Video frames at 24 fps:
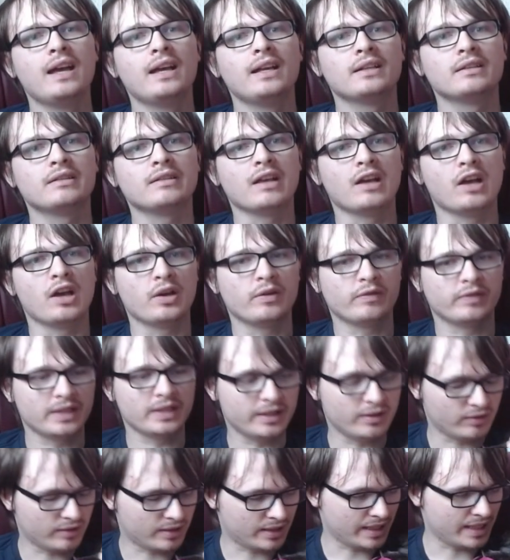So hopefully
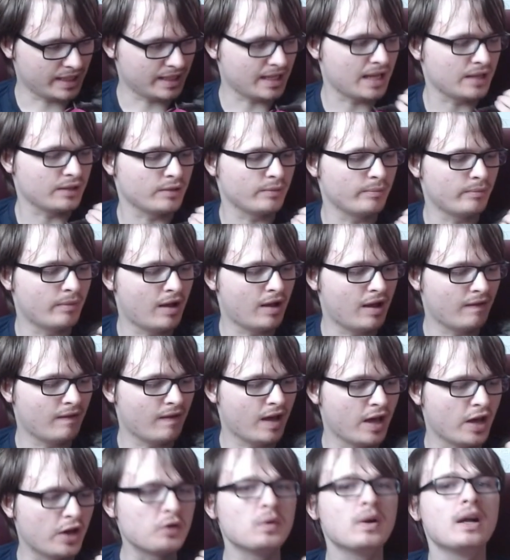you'll see that
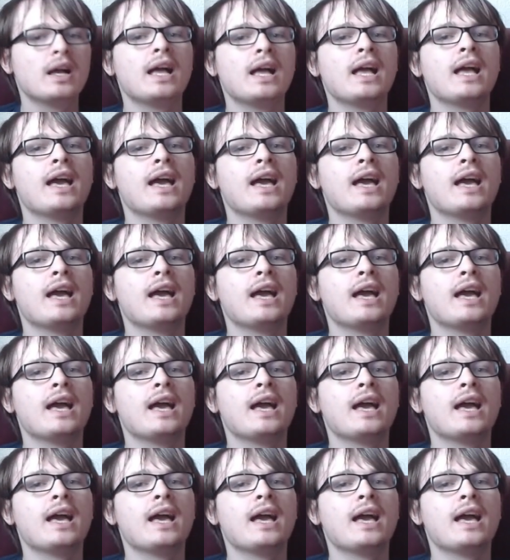tomorrow.